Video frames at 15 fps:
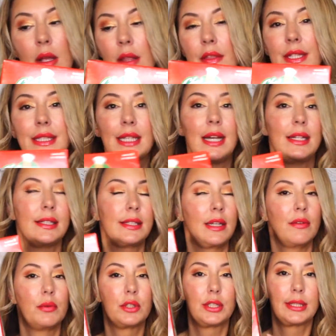this kind of stuff,
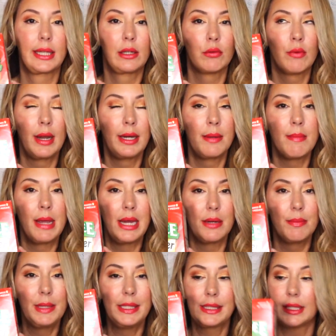which is like a ready-made
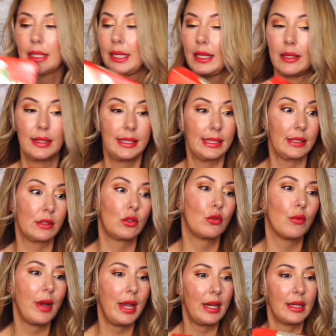pizza kit. This is
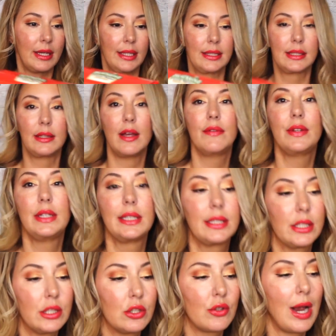great. Kids love it. It
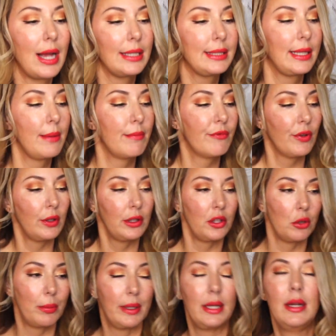distracts them for a little
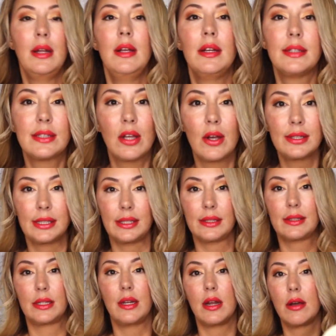bit. Sauces,
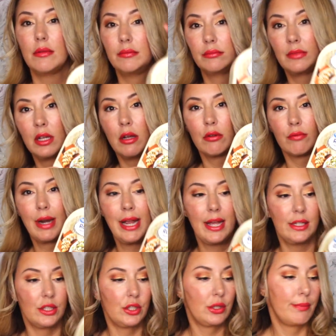
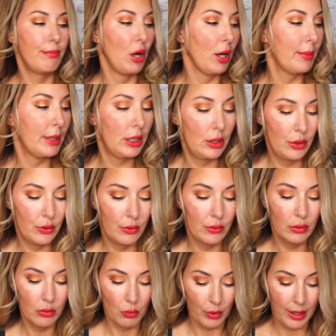ranch, barbecue,
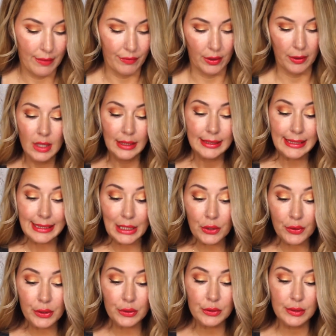whatever.
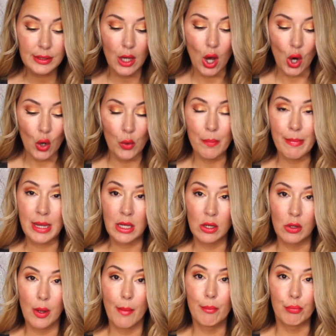Cereals,
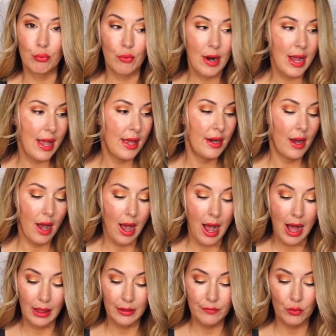oatmeal, bread,
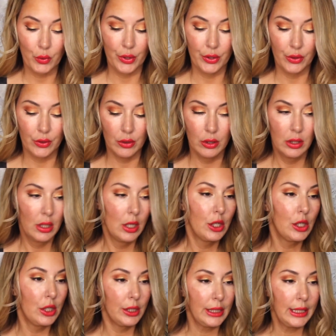olive oil,
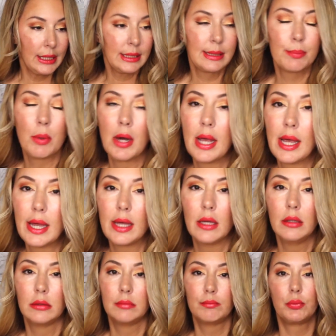cooking spray.
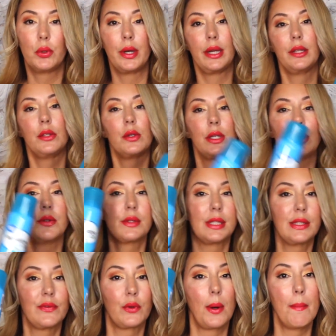Boy, you could use
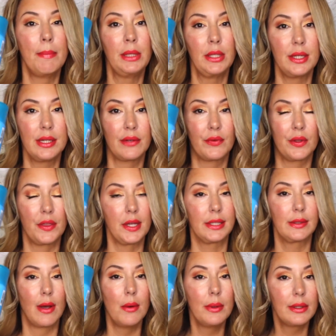this for a million different things.
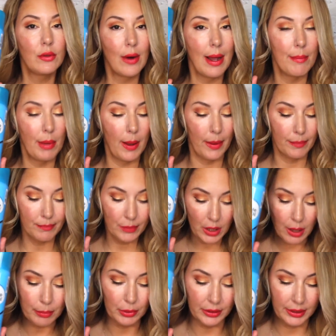So I would grab a
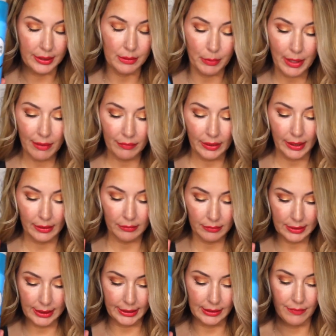couple of these. We have like
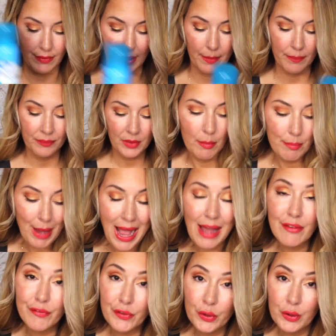6 of them. Pet
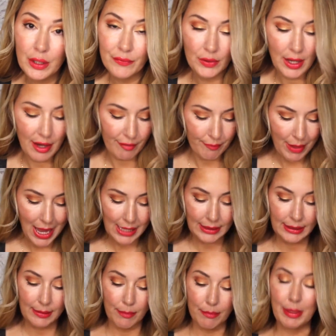food, if you have
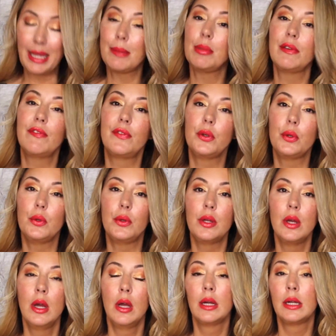pets, baby food,
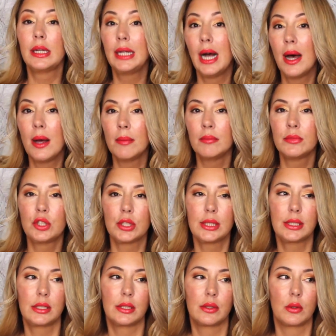gum,
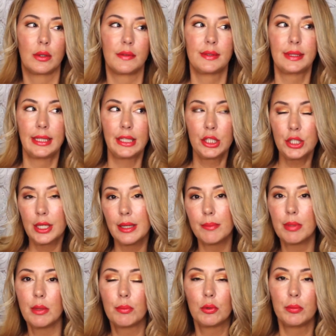just to sort of satiate
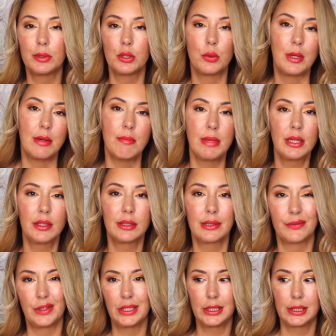people between meals
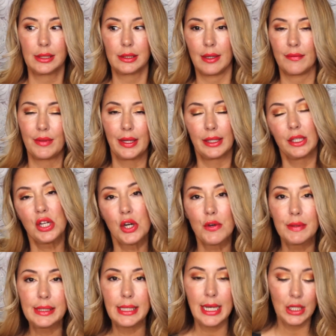if they just have like
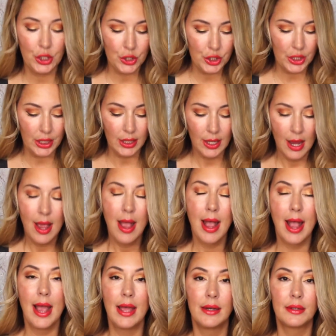nervous energy,
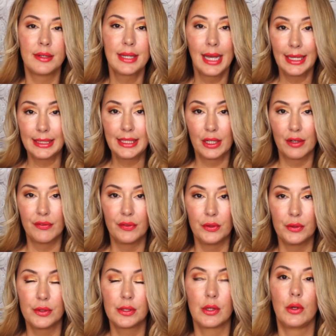and dietary
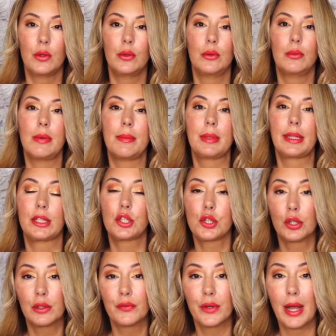food, so maybe like
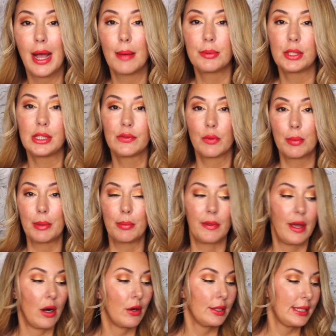sugar-free options for people
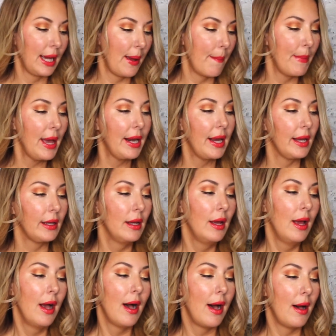that are diabetic.
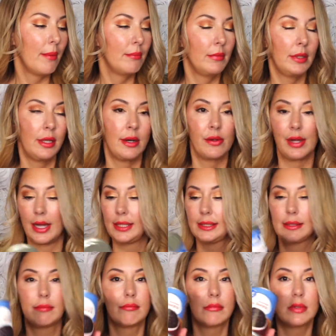Guys,
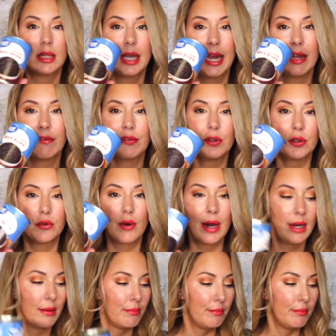canned food, right?